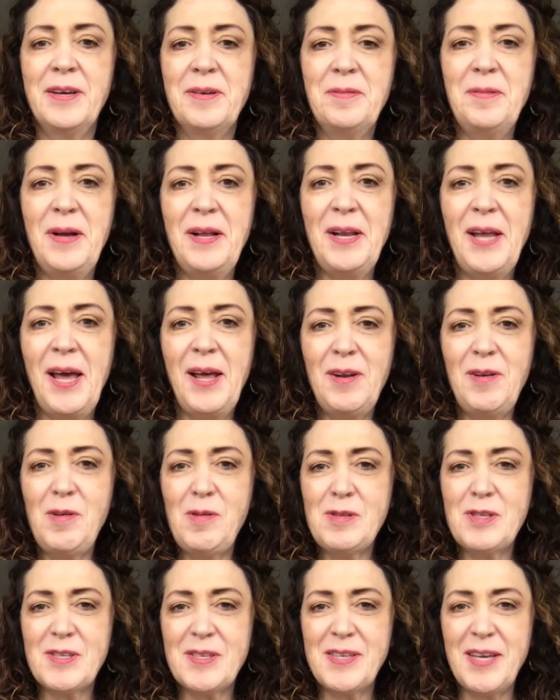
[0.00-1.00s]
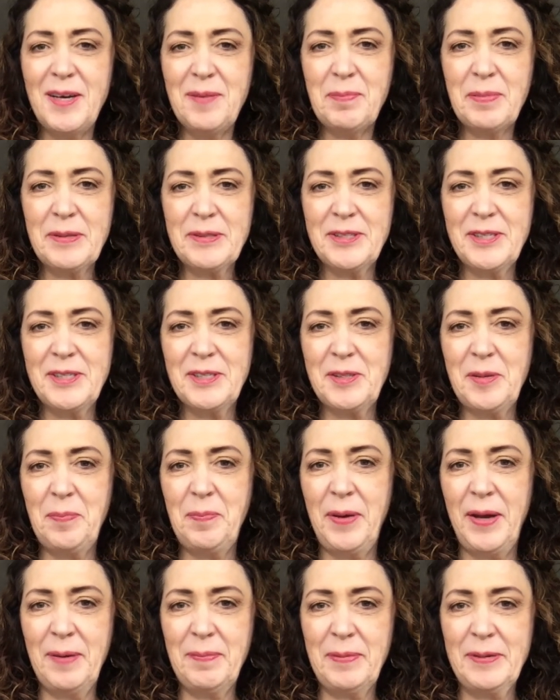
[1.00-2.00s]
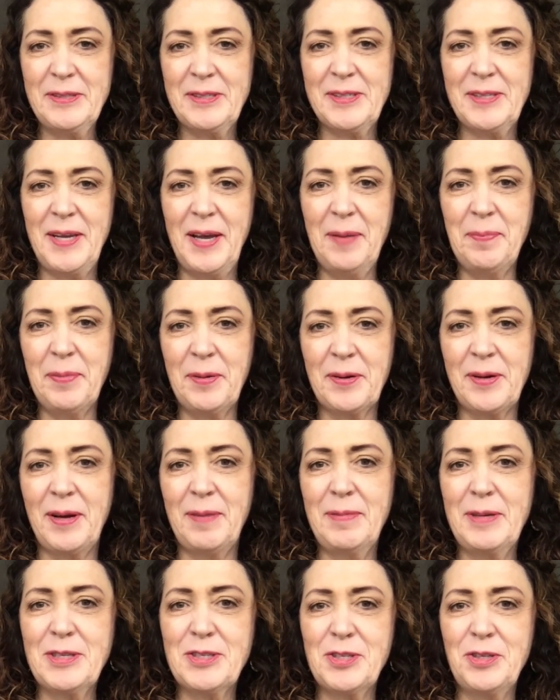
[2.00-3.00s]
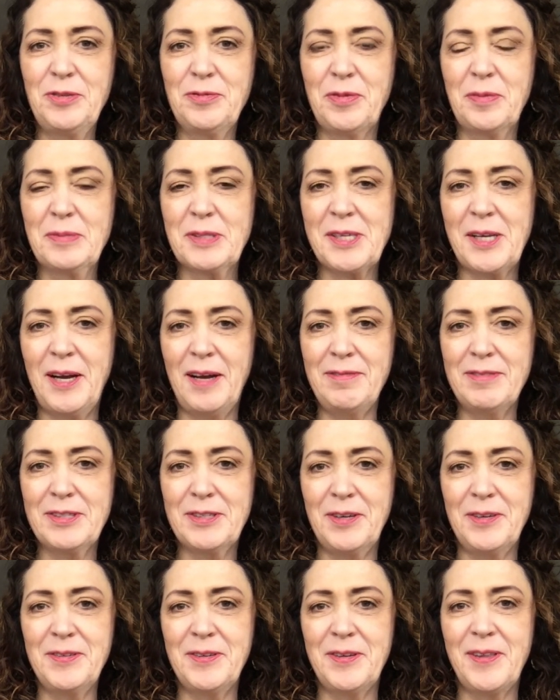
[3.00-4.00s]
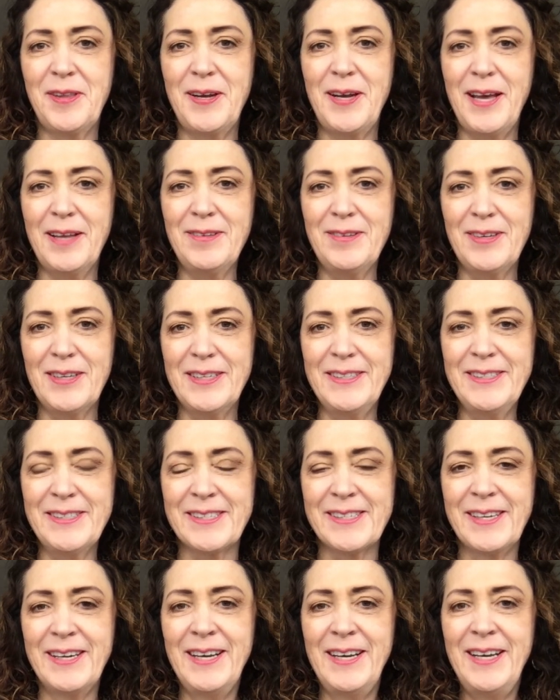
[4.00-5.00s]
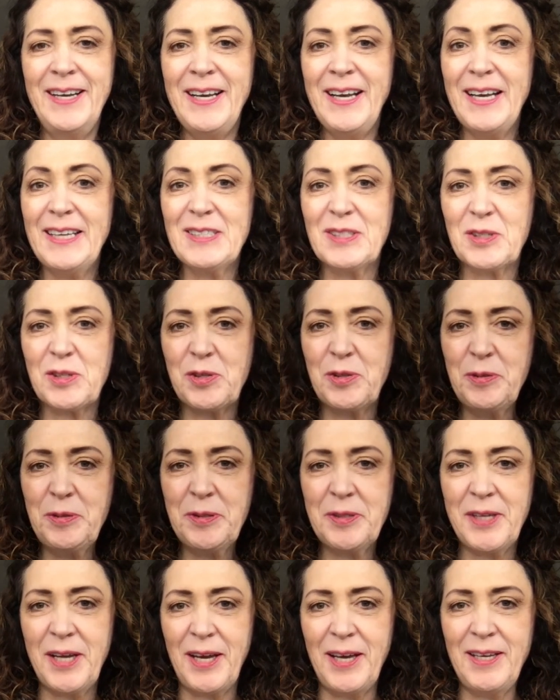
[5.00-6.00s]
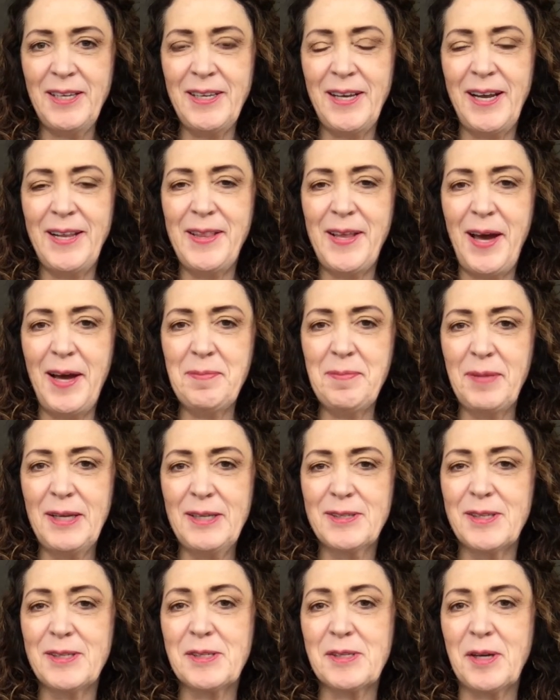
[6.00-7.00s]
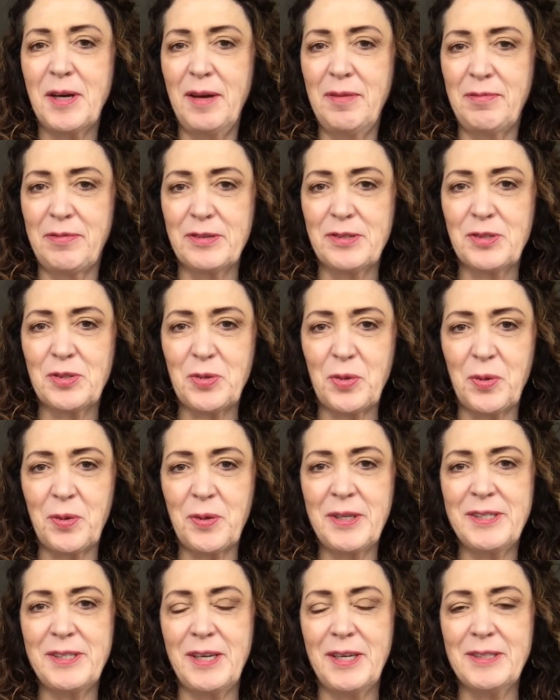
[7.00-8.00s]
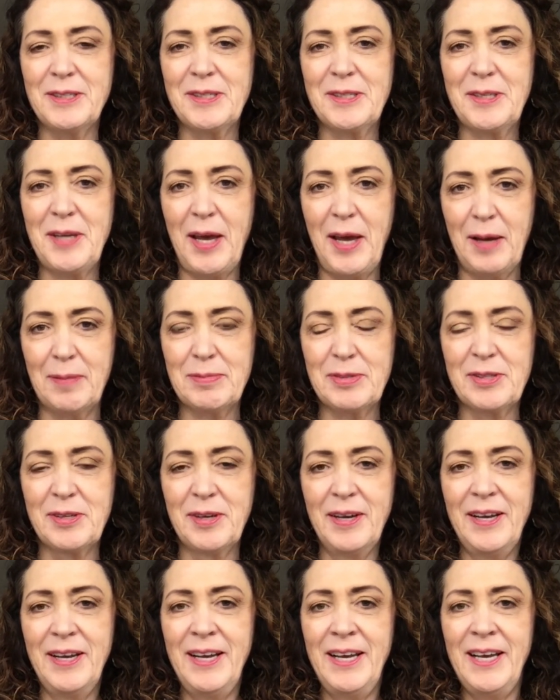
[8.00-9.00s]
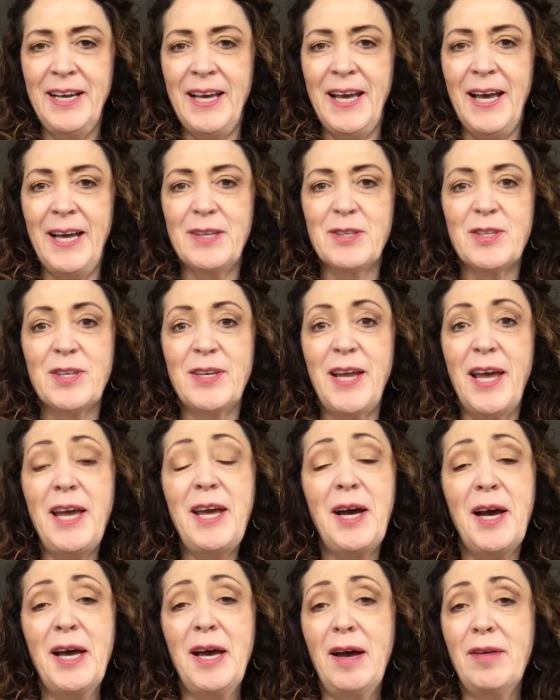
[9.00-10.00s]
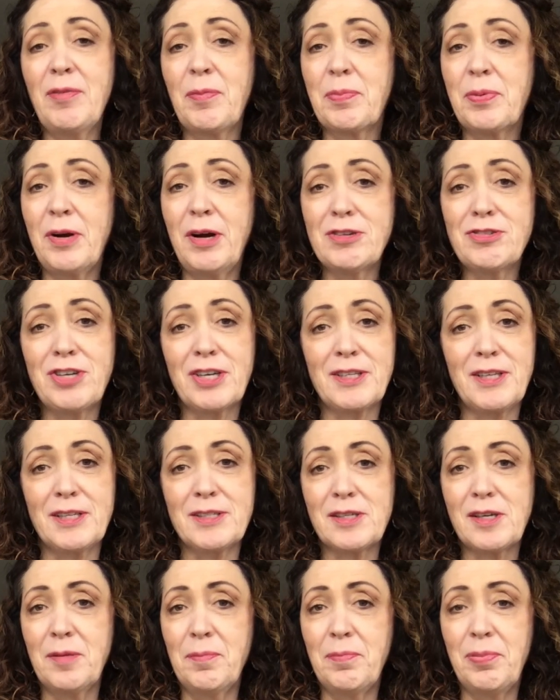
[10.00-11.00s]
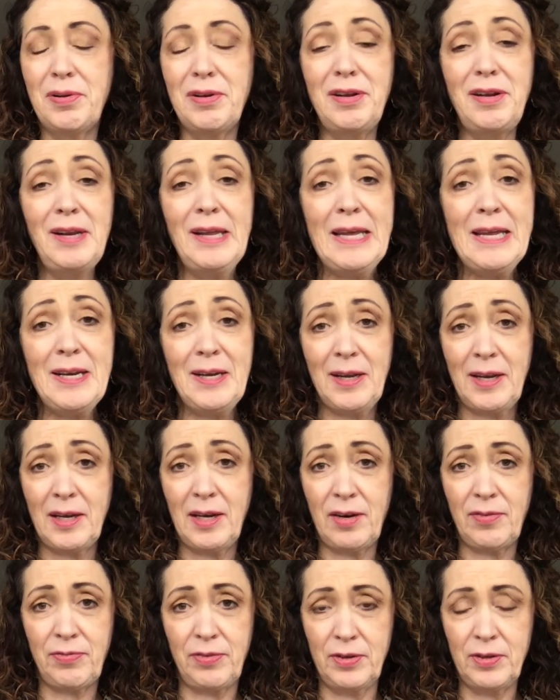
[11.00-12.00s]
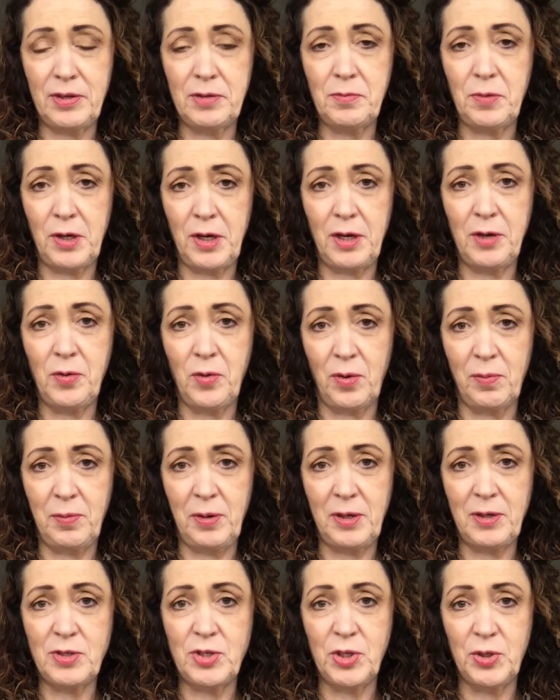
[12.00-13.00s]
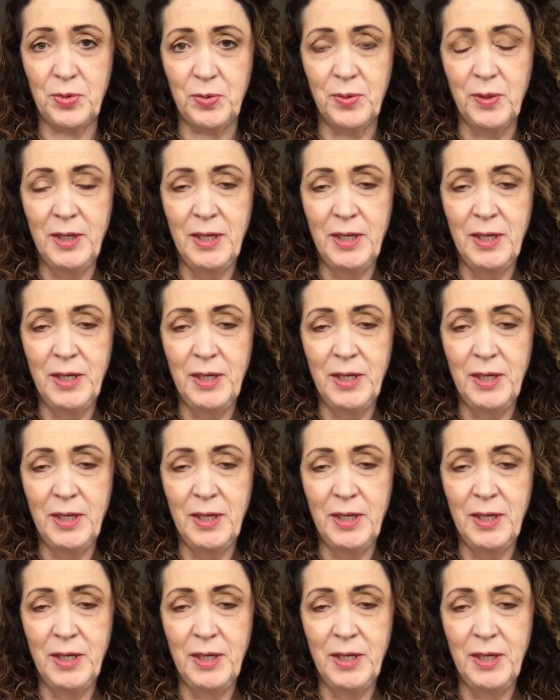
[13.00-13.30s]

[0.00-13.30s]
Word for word: Well, hello Stampers, it's the Pampered Stamper coming to you from Schravenzande, the Netherlands. It's Tuesday, and that means it's time for stories and stamps. And today I have a project that's completely different than what I normally do.